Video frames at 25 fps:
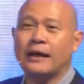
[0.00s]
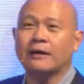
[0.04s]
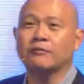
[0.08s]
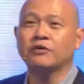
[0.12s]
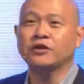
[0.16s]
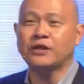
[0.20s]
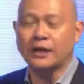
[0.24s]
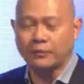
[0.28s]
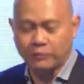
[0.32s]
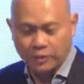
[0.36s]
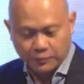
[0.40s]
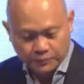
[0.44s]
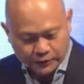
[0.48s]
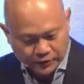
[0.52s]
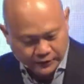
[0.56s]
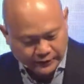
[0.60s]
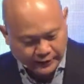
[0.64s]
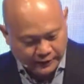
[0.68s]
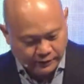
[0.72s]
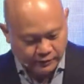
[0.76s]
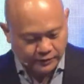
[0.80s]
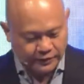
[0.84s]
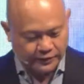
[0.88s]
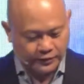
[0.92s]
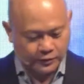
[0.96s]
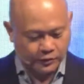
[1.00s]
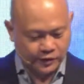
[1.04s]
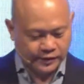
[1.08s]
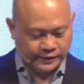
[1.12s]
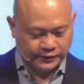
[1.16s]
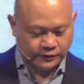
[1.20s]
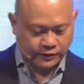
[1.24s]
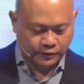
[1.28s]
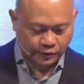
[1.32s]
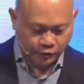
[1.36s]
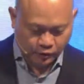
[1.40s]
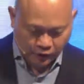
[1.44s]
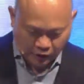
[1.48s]
time we book out,
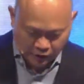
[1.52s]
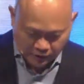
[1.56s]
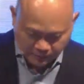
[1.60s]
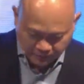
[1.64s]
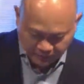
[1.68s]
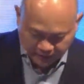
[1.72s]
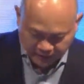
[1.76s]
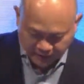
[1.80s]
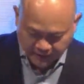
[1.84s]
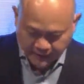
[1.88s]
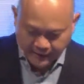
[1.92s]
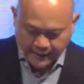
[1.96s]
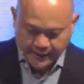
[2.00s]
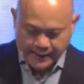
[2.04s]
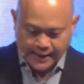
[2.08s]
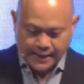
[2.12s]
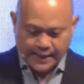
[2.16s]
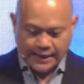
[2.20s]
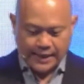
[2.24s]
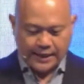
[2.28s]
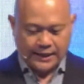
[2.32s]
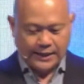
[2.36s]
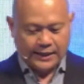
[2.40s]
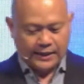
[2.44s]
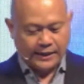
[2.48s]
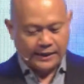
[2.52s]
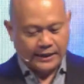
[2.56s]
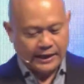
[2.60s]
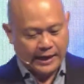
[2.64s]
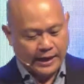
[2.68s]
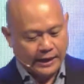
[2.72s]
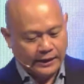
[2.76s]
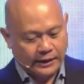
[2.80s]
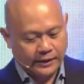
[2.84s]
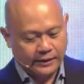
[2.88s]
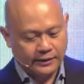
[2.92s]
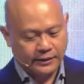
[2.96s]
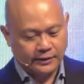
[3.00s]
he'll call me.
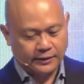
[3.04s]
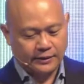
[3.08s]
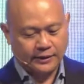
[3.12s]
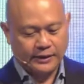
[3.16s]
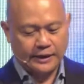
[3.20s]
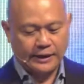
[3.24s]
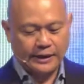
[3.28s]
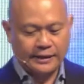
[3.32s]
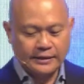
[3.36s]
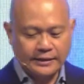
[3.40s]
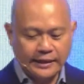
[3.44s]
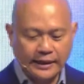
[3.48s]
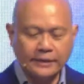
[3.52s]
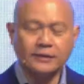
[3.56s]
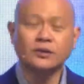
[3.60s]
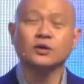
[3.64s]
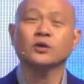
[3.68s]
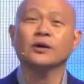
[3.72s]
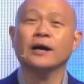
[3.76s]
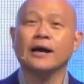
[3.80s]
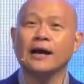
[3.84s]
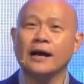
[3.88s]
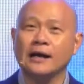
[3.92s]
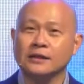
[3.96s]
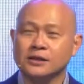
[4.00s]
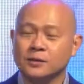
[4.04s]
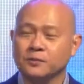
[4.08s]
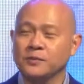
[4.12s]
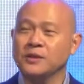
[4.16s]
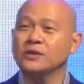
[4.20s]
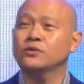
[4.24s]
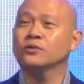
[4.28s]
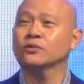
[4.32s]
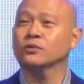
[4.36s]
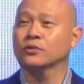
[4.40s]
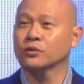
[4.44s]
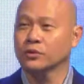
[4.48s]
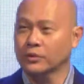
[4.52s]
And then he'll ask me
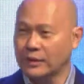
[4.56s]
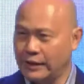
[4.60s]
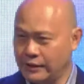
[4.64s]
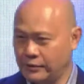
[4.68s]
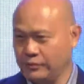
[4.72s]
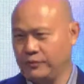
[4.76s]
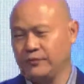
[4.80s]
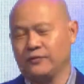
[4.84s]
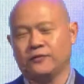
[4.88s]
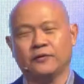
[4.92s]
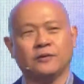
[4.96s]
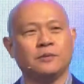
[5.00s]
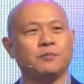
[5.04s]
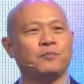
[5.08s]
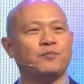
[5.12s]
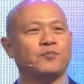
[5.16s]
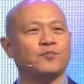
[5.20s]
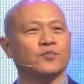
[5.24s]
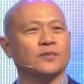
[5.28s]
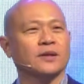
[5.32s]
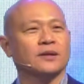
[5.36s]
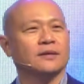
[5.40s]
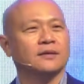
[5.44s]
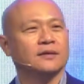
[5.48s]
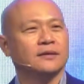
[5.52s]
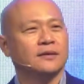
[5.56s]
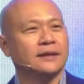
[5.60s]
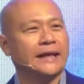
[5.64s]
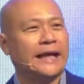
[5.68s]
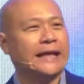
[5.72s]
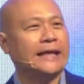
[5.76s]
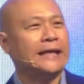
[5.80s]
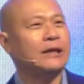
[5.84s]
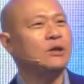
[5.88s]
to go out with him. And then he'll